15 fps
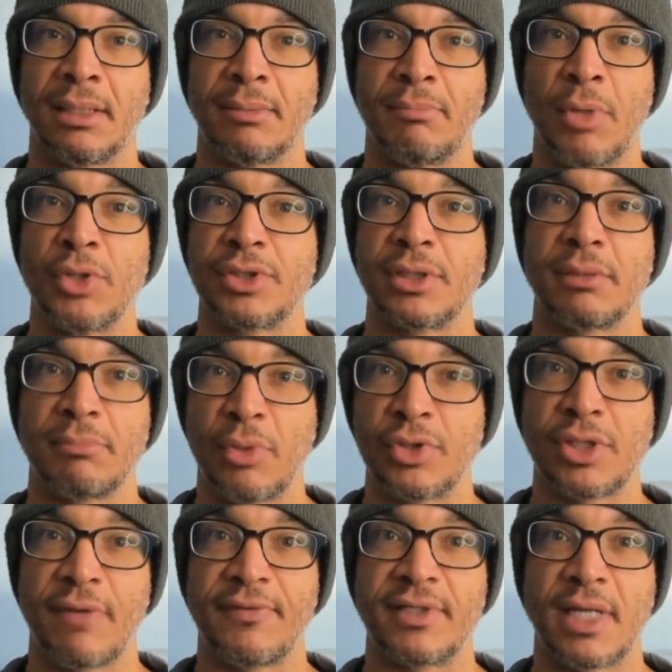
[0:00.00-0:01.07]
most
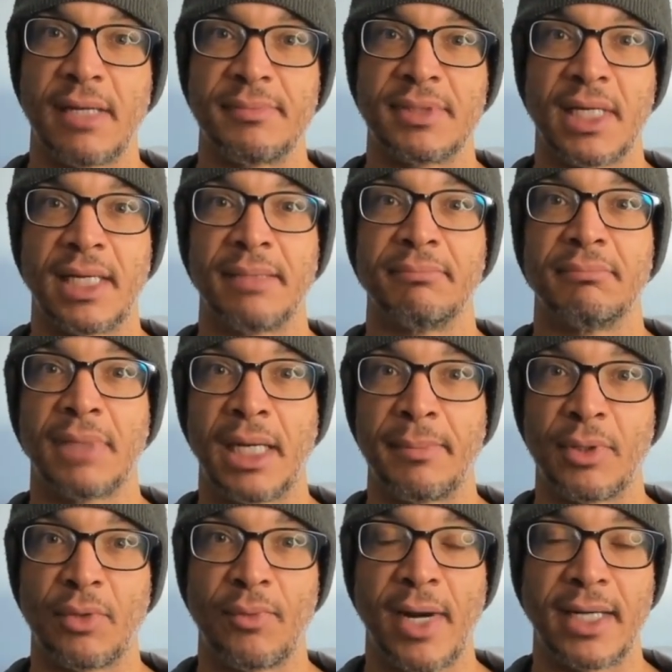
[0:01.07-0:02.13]
oftentimes I'm
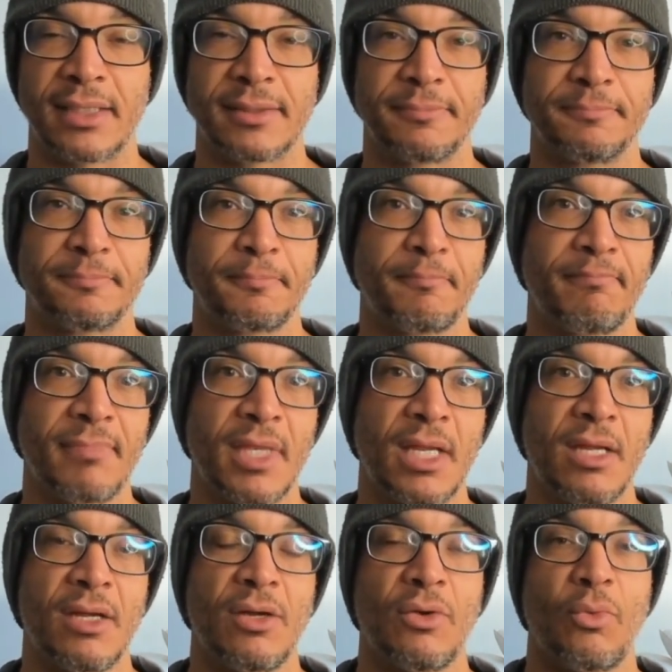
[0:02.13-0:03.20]
correct.
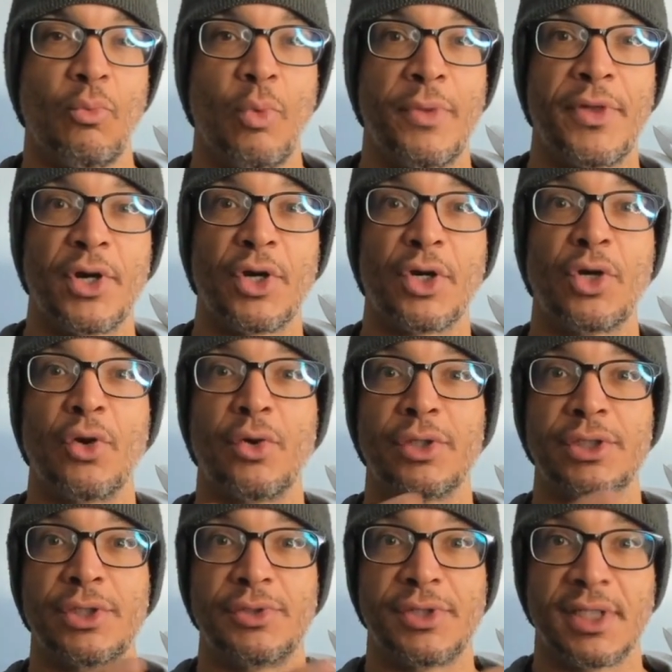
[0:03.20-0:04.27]
When they're going
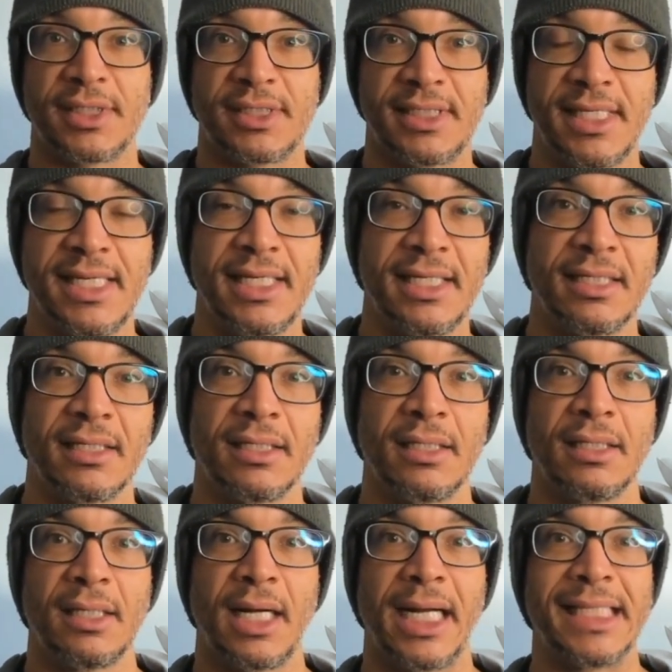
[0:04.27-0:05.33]
to succeed,
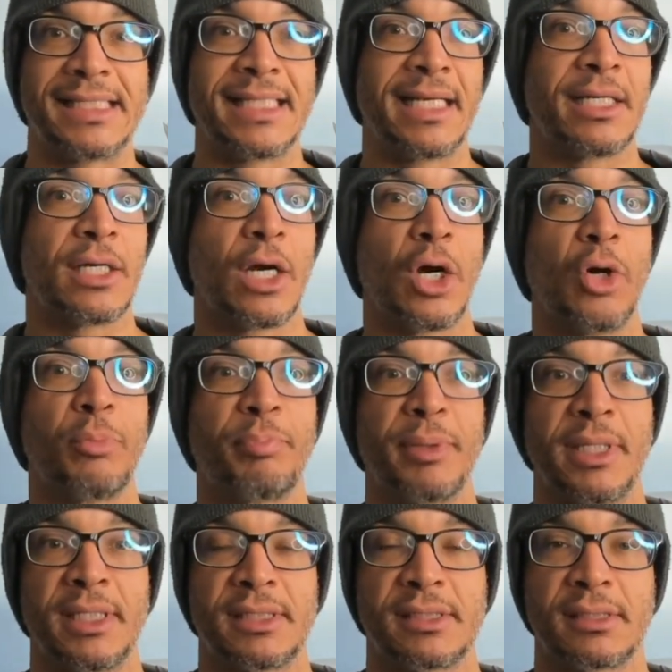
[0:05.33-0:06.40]
I see an
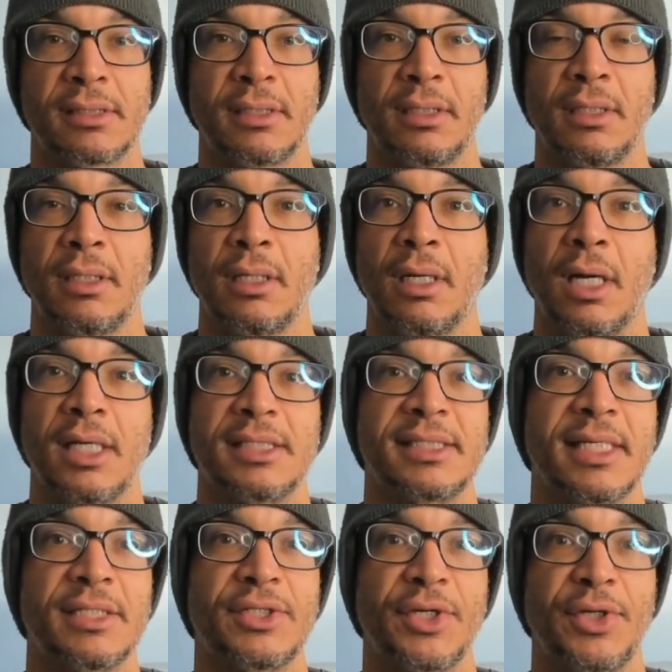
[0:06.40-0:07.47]
openness, a
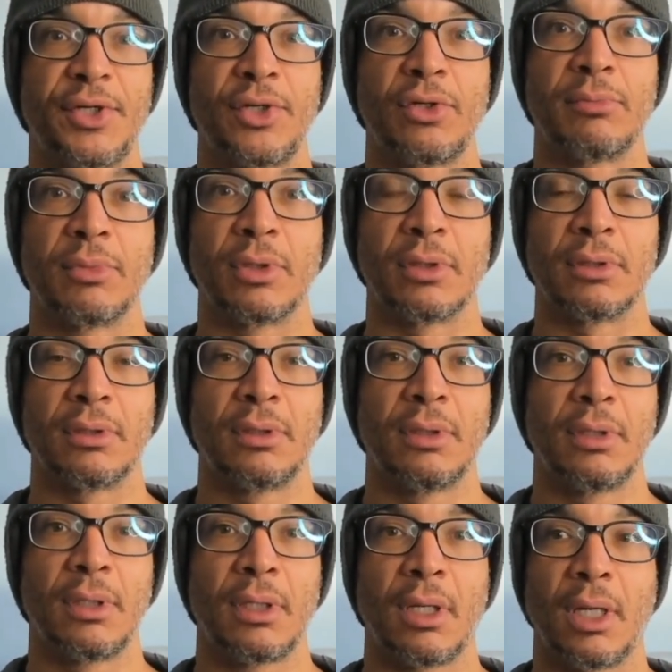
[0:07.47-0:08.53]
sense of humor.
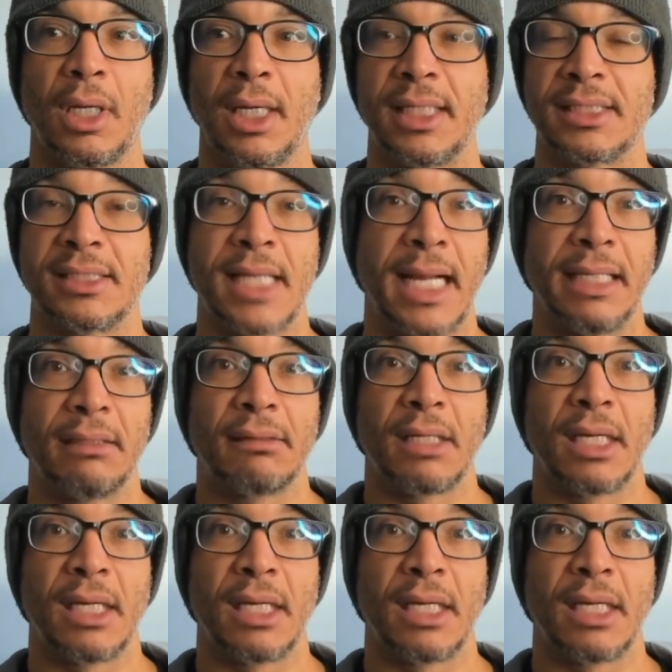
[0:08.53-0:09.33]
It's not